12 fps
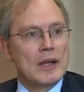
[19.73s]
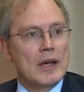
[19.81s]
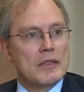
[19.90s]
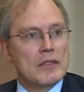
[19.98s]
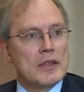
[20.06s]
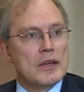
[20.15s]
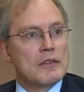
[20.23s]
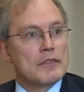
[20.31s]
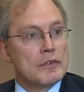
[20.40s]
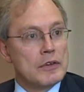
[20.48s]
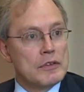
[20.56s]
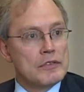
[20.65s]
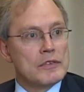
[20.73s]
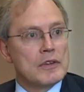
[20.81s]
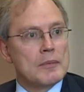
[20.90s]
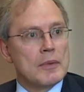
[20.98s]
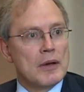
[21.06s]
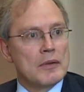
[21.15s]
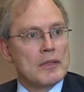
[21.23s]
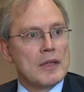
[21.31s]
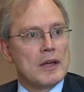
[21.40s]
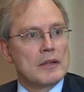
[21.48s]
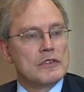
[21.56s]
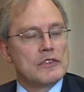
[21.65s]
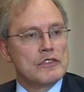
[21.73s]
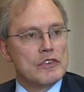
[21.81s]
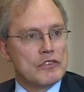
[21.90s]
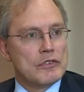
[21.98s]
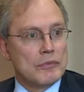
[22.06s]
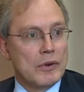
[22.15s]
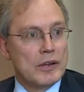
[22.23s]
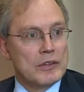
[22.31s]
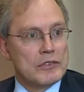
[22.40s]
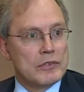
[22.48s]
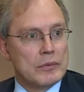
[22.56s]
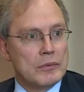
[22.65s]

and think first about their decision rights.